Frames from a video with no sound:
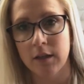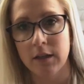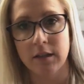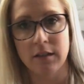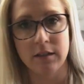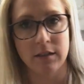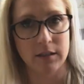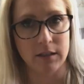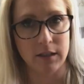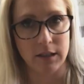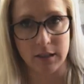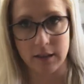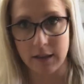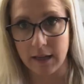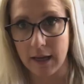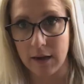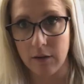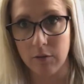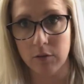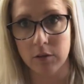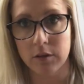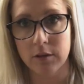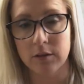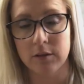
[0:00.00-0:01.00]
didn't like that
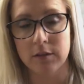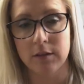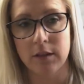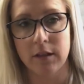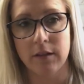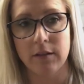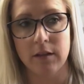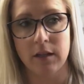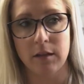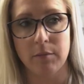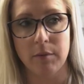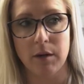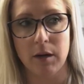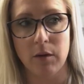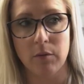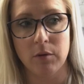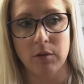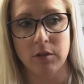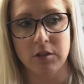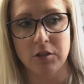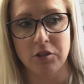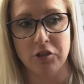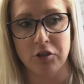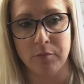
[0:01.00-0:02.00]
one, and then I bought one
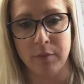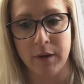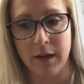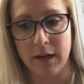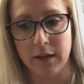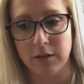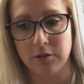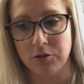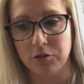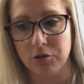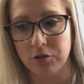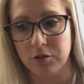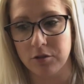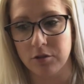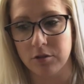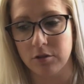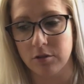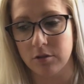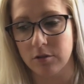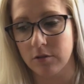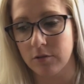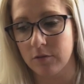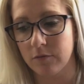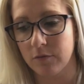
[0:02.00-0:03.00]
at TJ Maxx
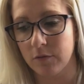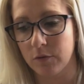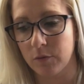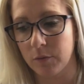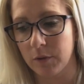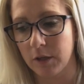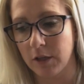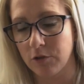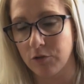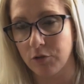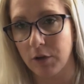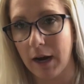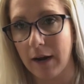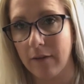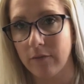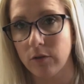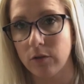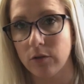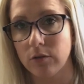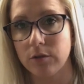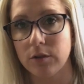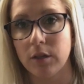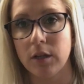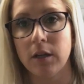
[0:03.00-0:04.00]
just for when I
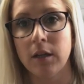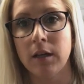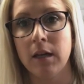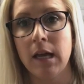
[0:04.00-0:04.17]
traveled.